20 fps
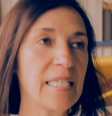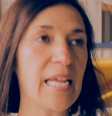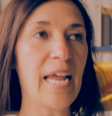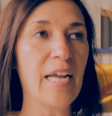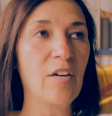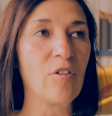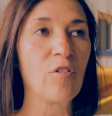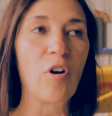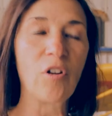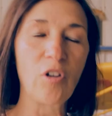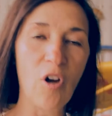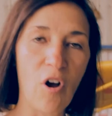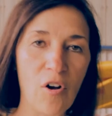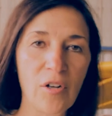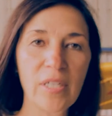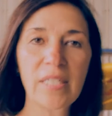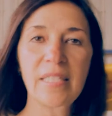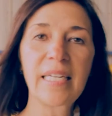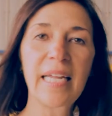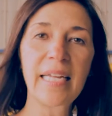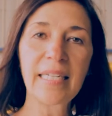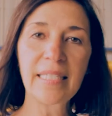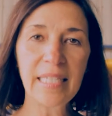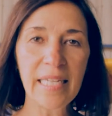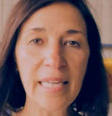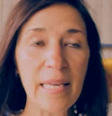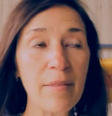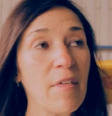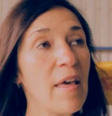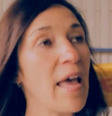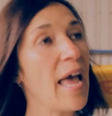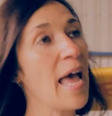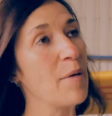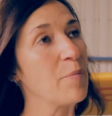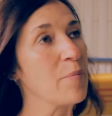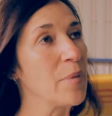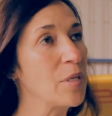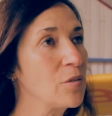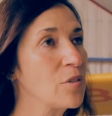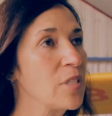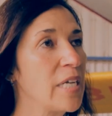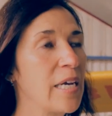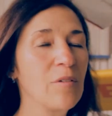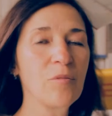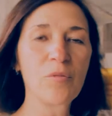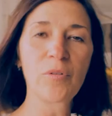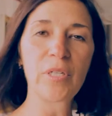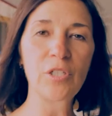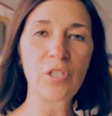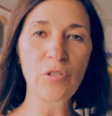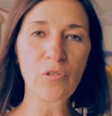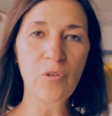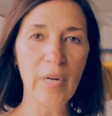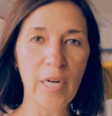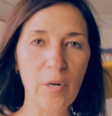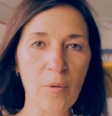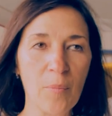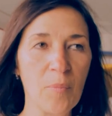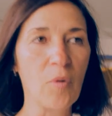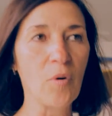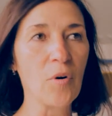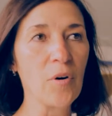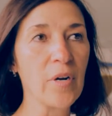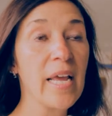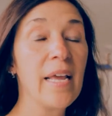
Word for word: hangar on August 18th at Middletown Regional Airport.